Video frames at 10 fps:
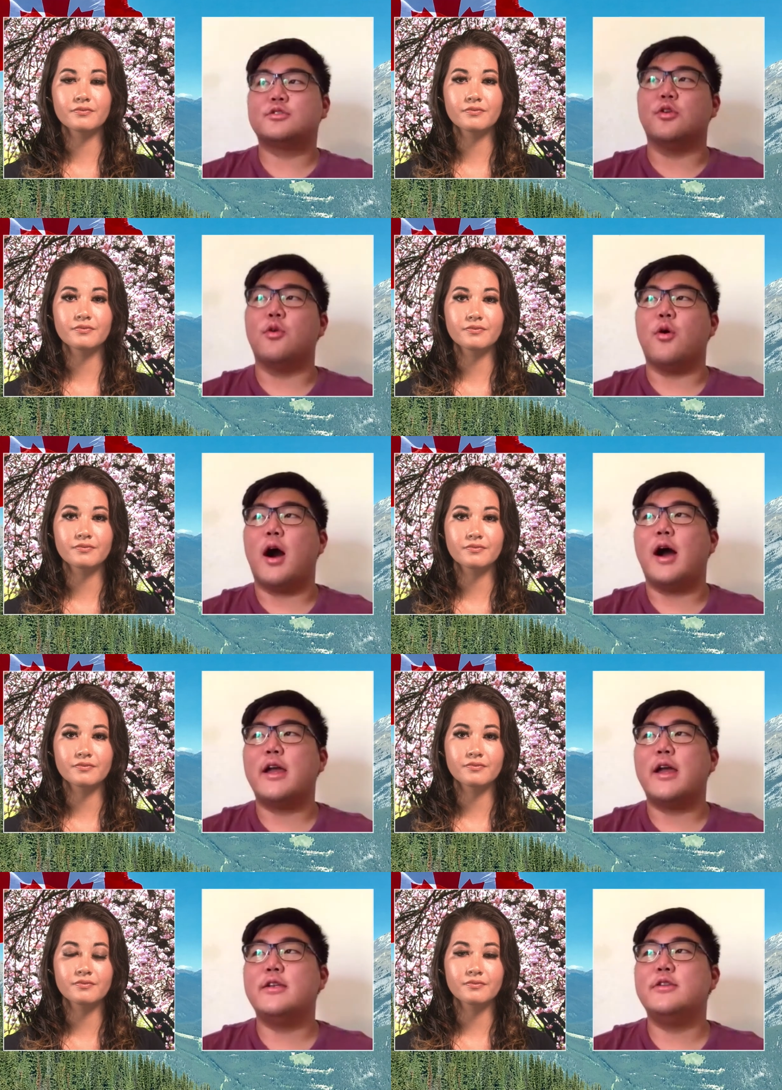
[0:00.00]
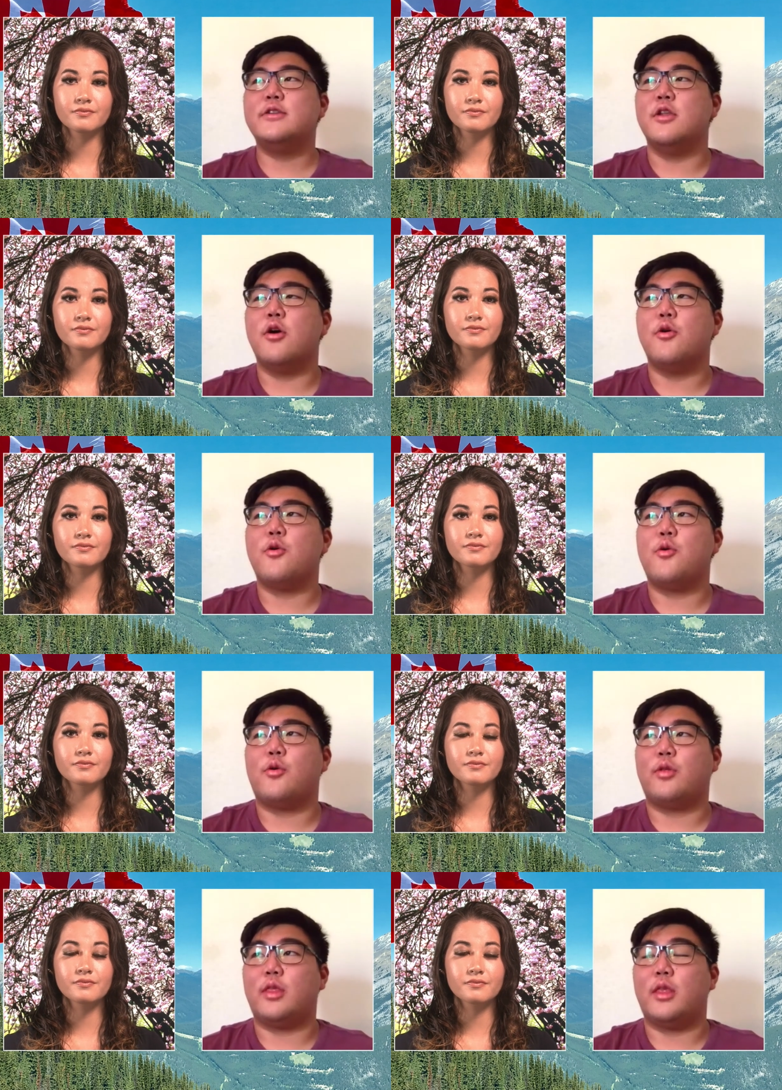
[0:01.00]
Speaker 1: So I
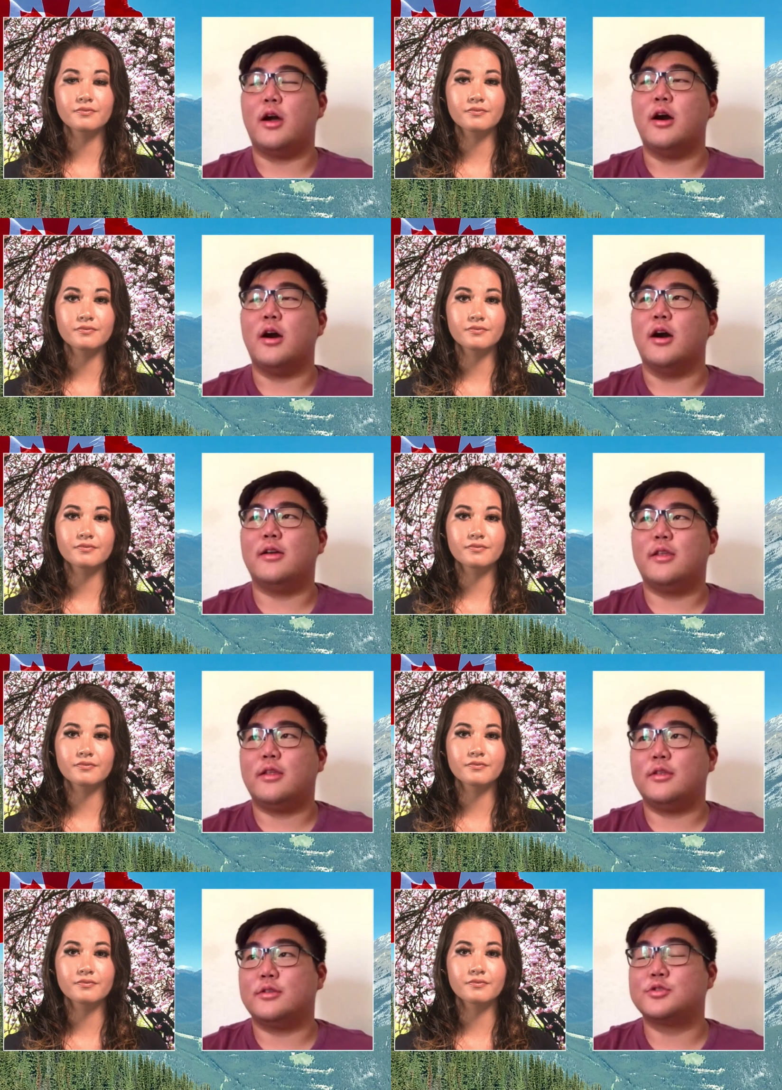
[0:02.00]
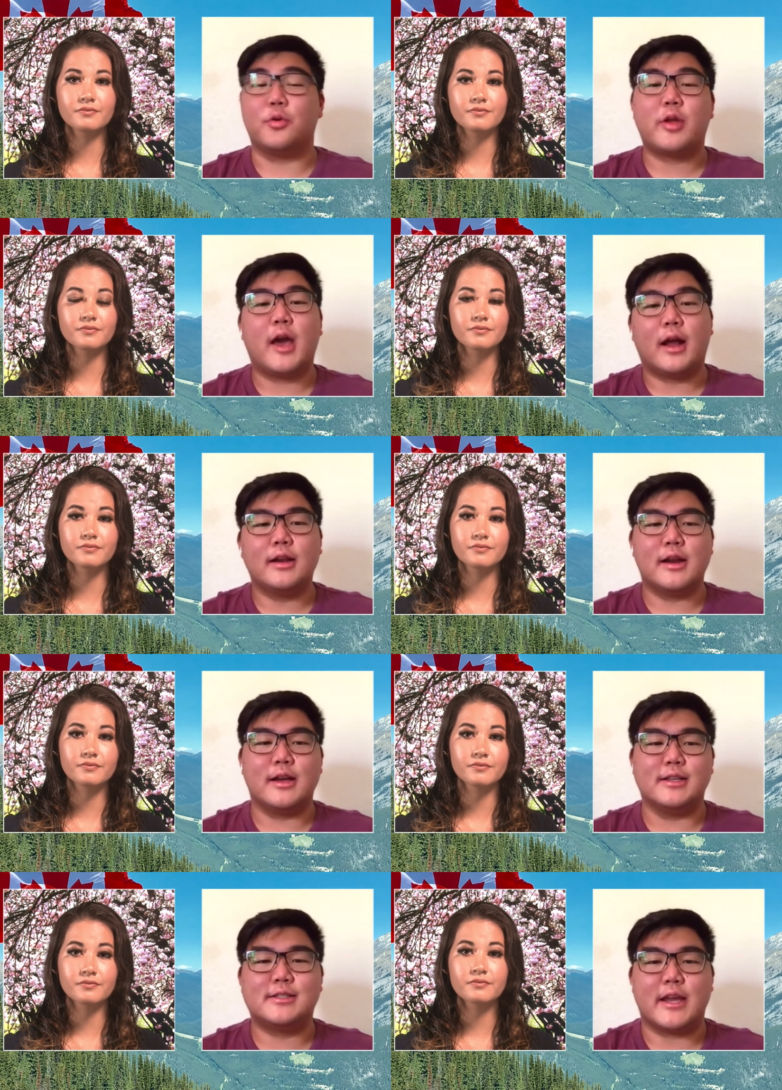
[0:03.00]
know, uh, so Canada
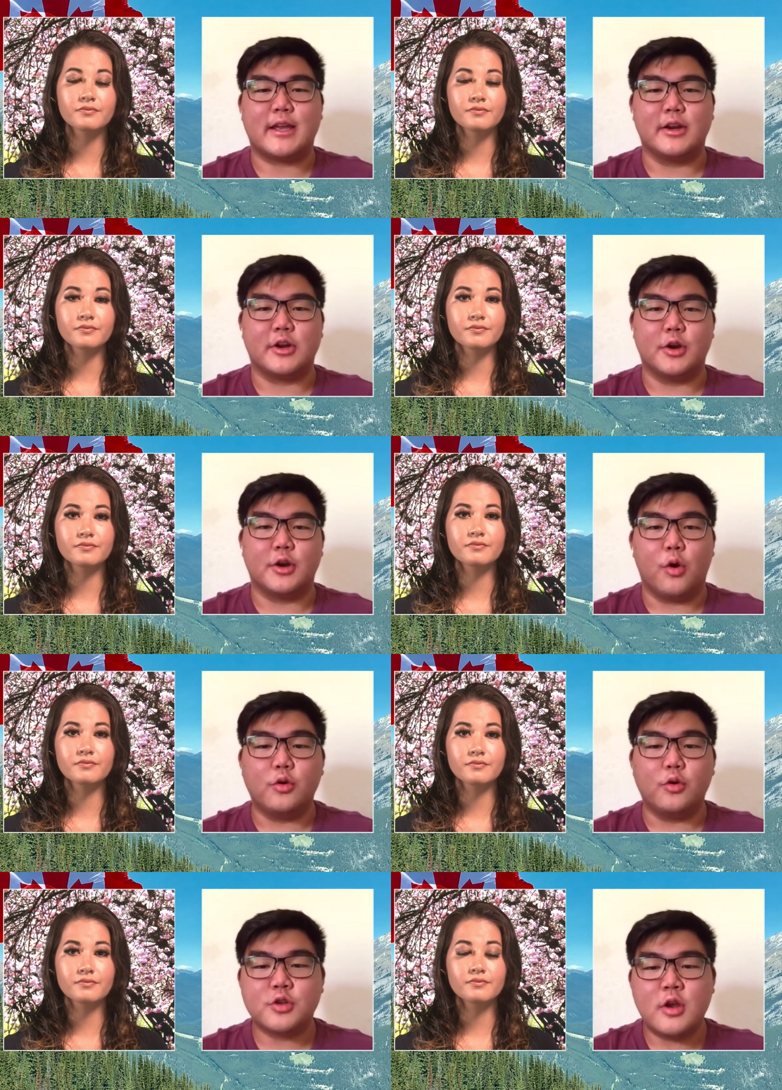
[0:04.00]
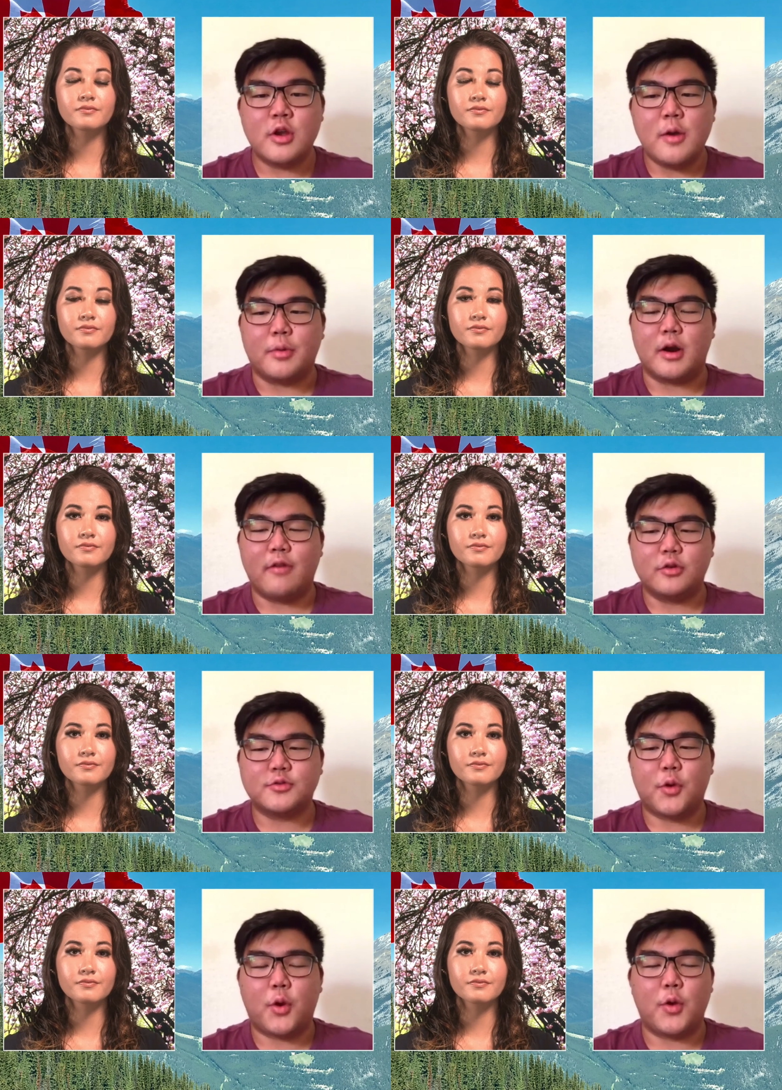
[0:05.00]
has taken a good approach, but I've
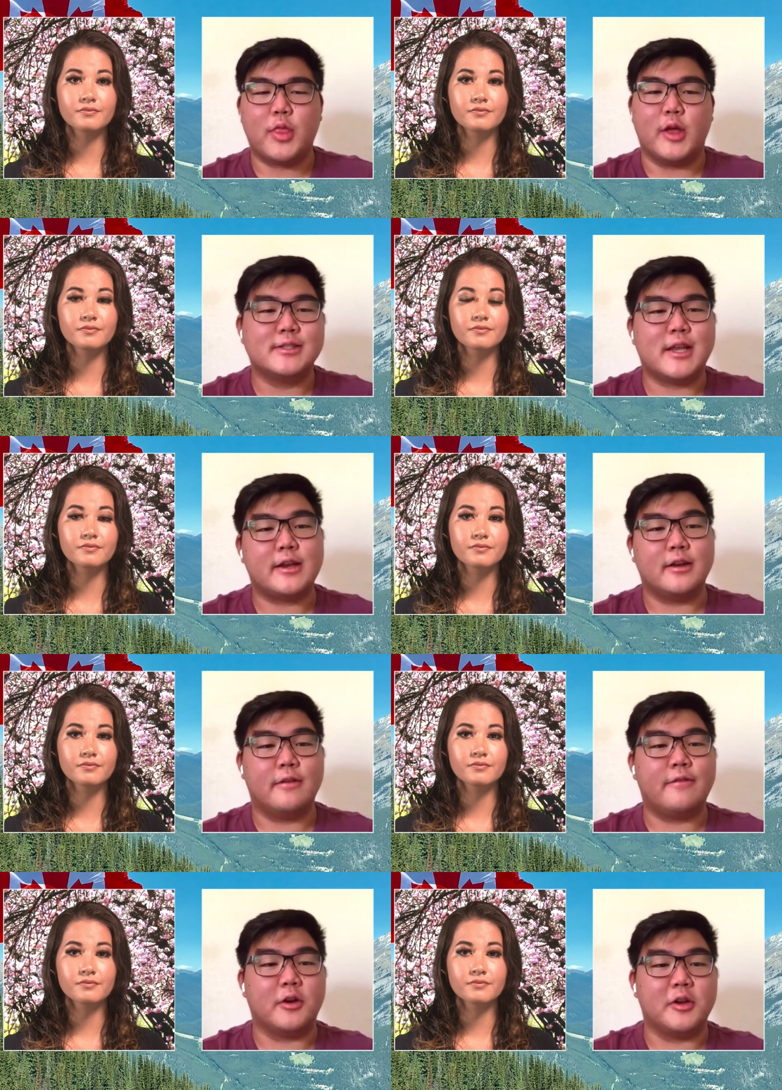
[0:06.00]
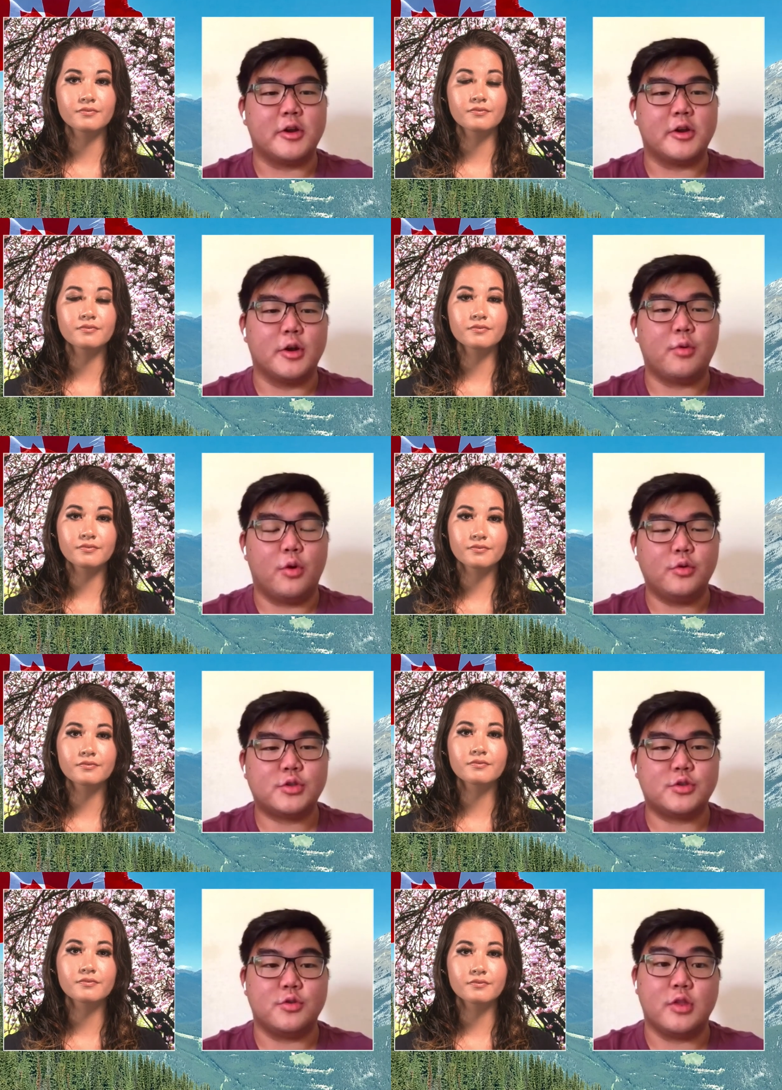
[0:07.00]
also heard that Germany has taken a fairly good
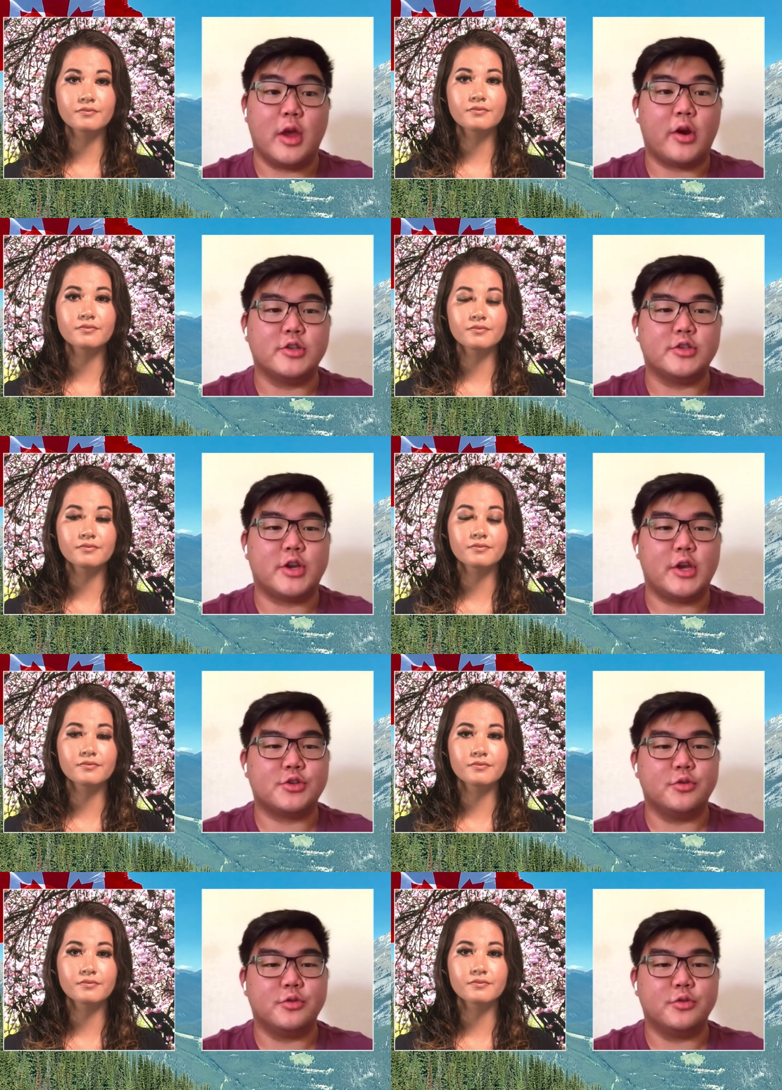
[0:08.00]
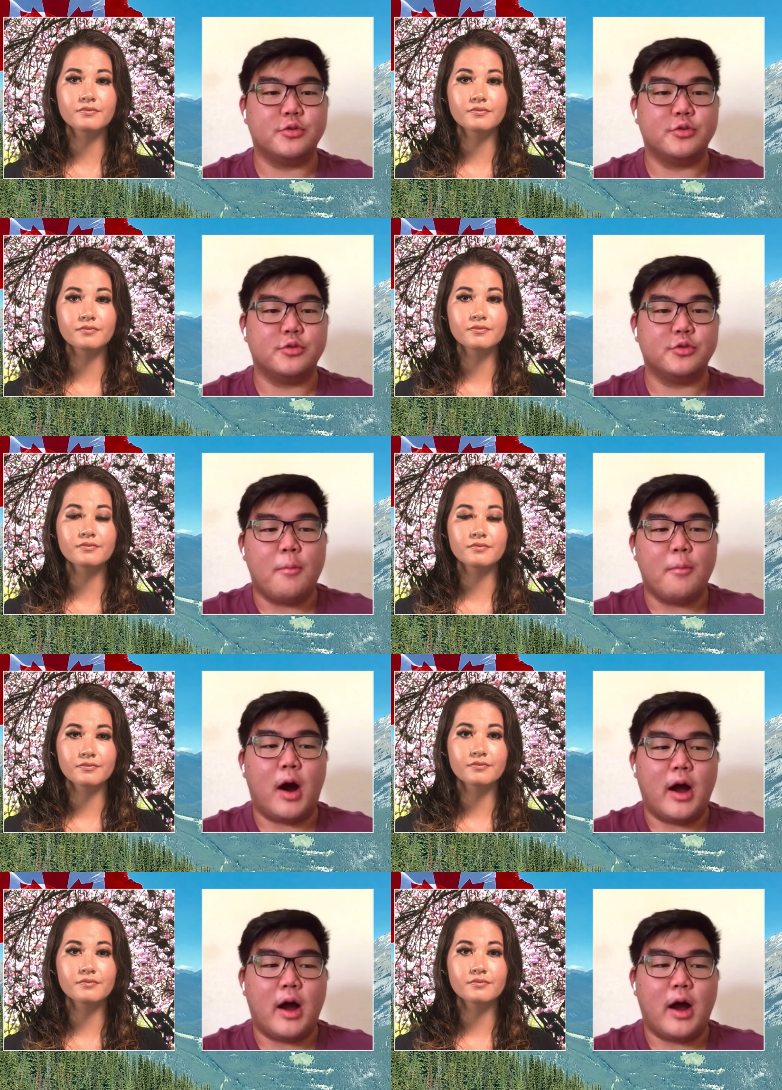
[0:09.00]
approach to their educational system